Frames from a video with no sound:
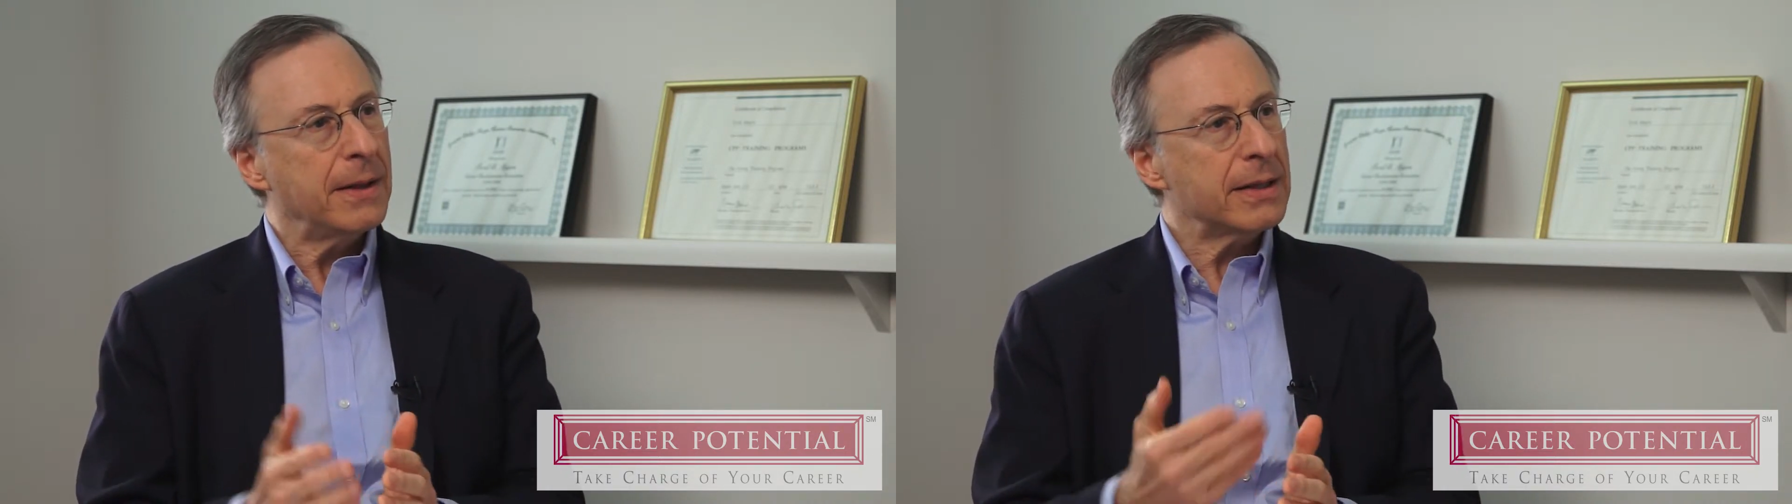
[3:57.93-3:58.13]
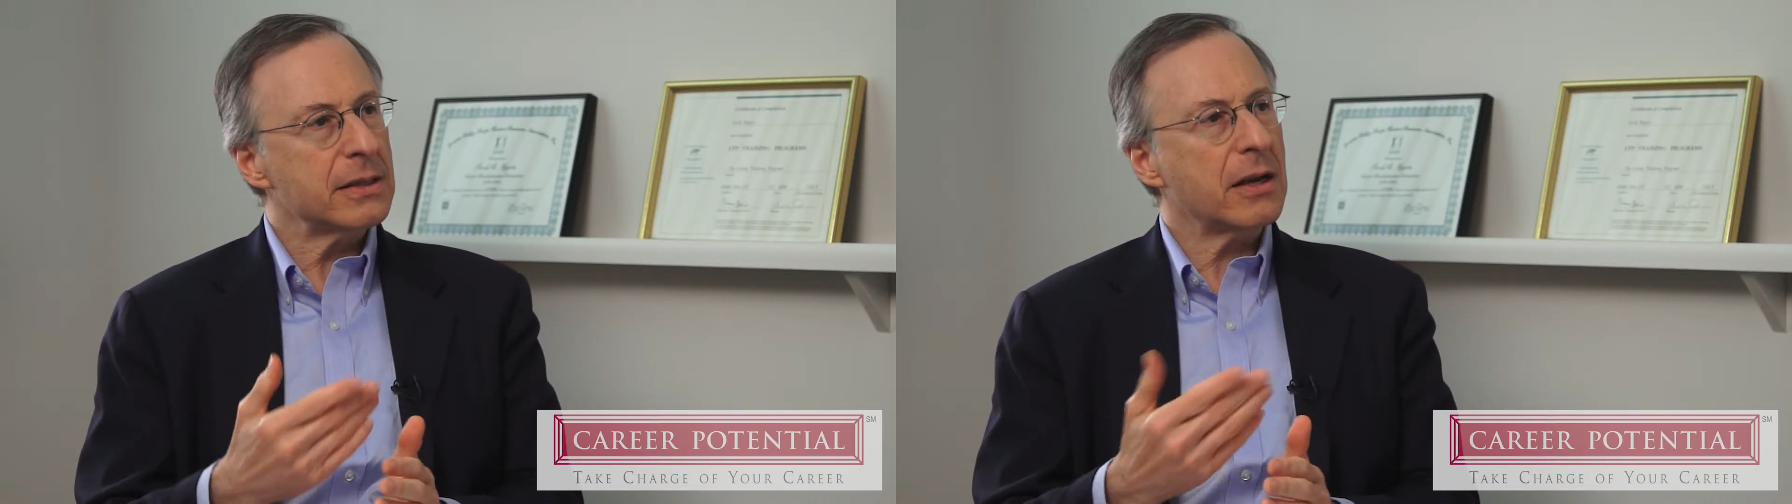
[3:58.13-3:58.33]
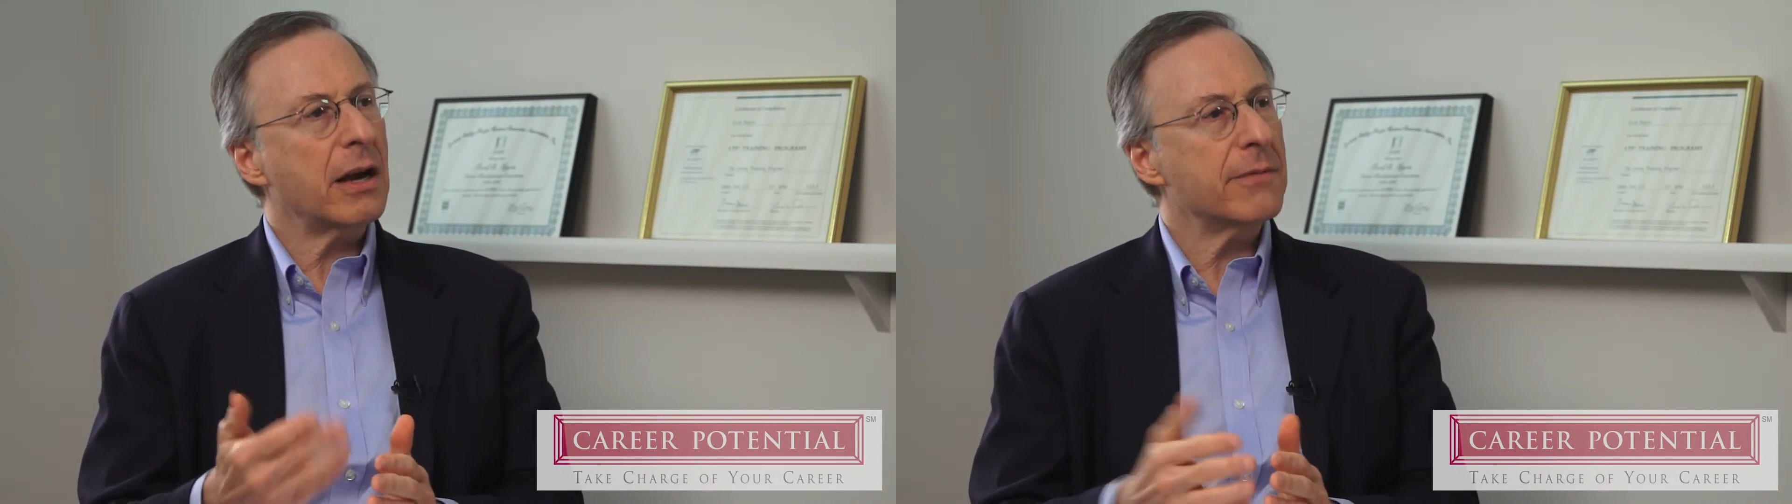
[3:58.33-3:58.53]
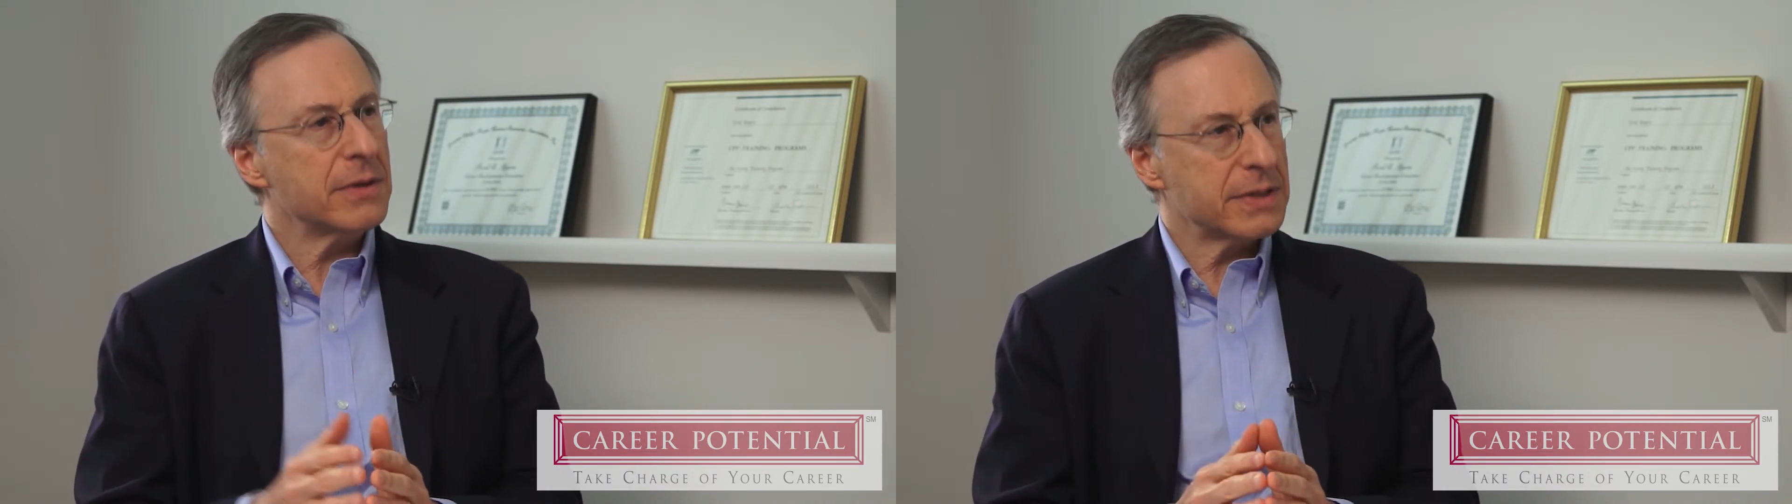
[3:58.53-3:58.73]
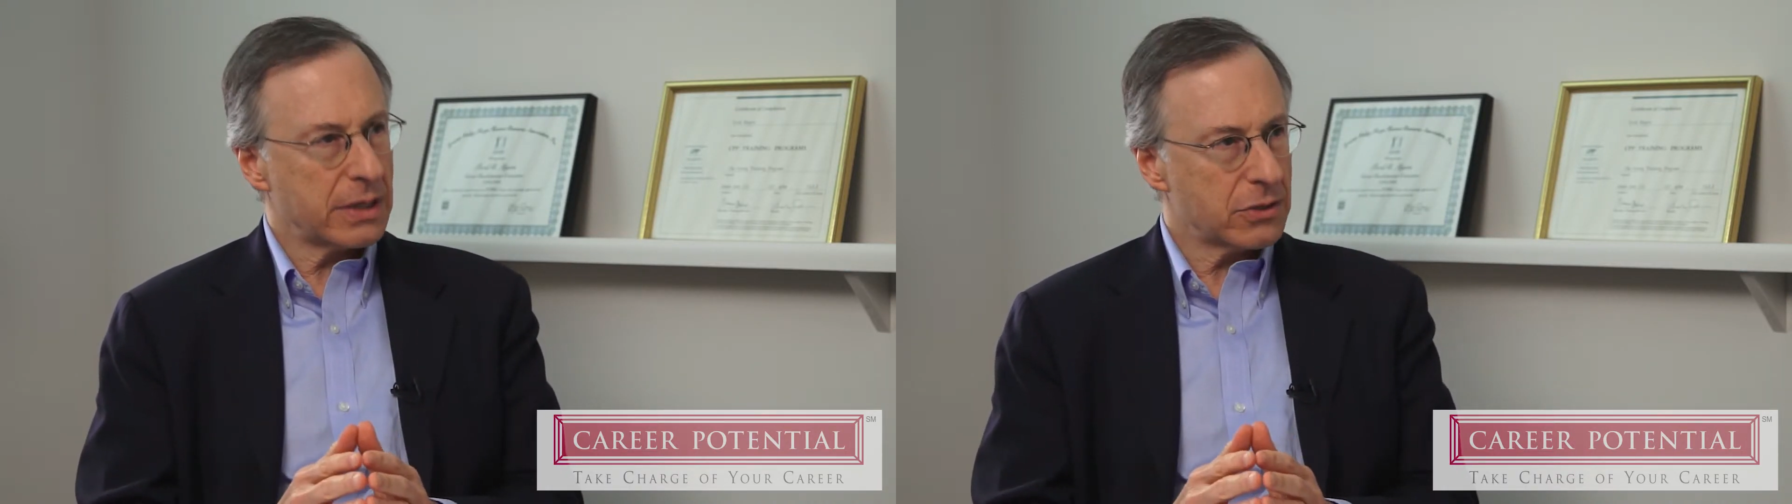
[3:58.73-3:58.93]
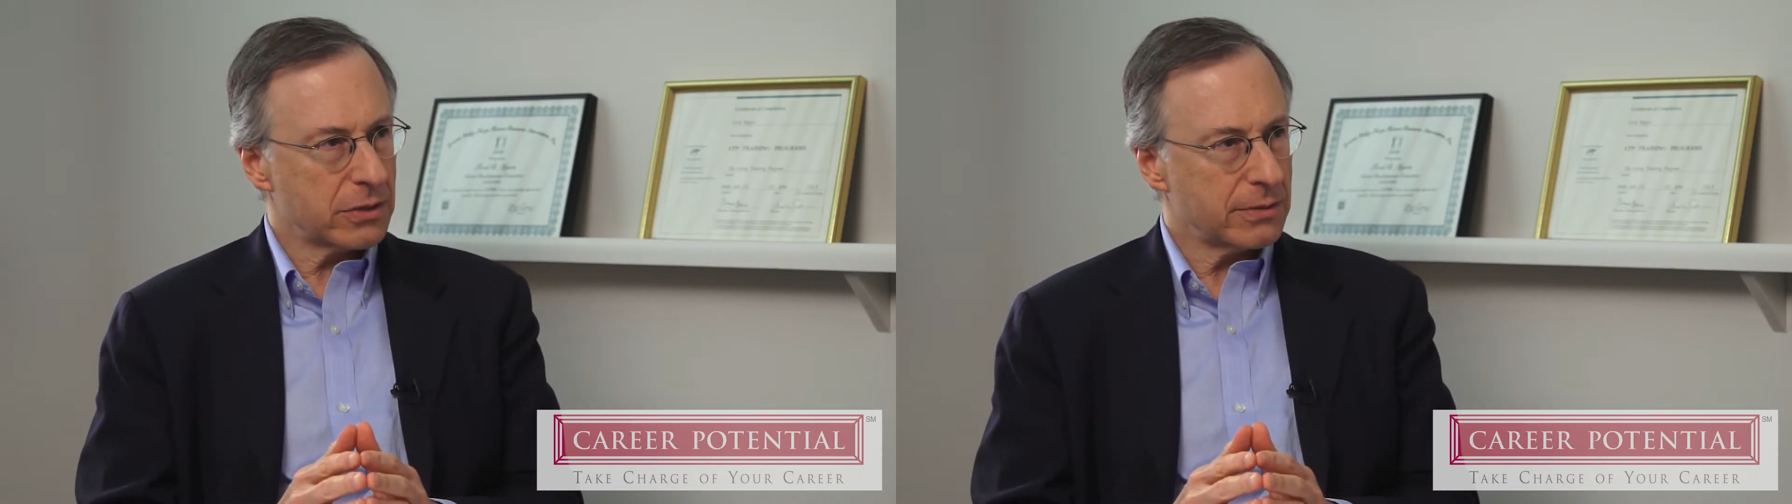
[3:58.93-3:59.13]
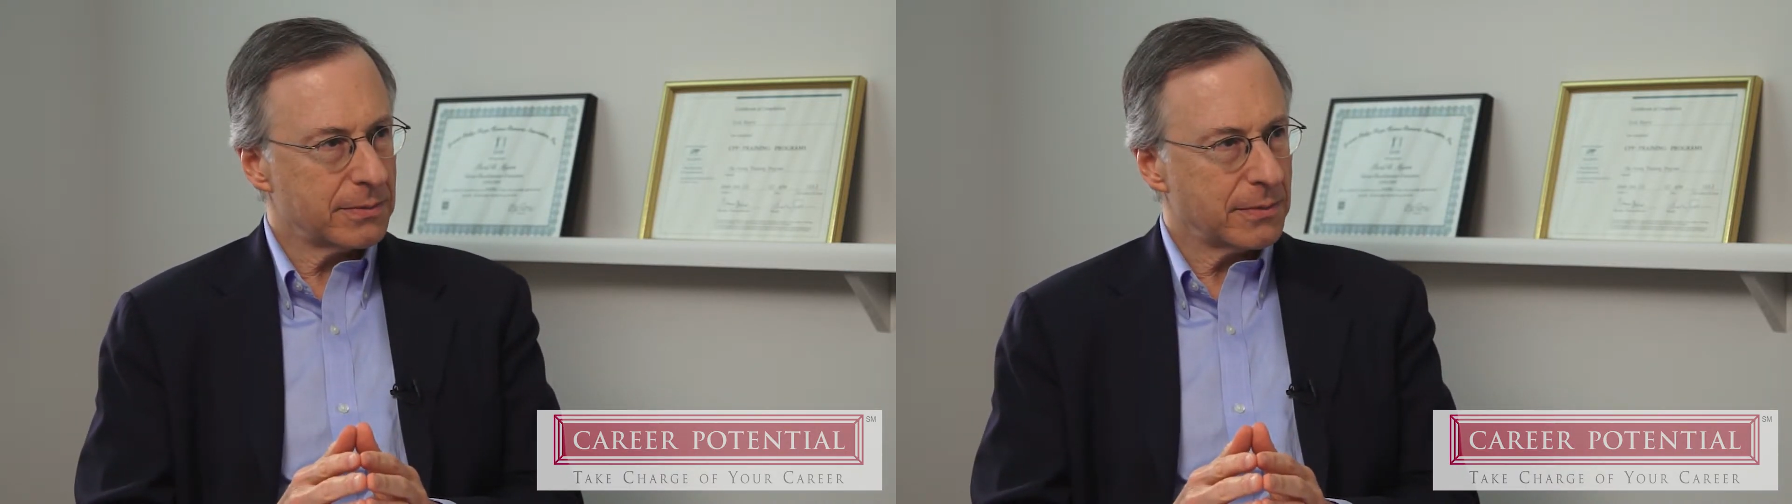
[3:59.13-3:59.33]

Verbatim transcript: it's a conversation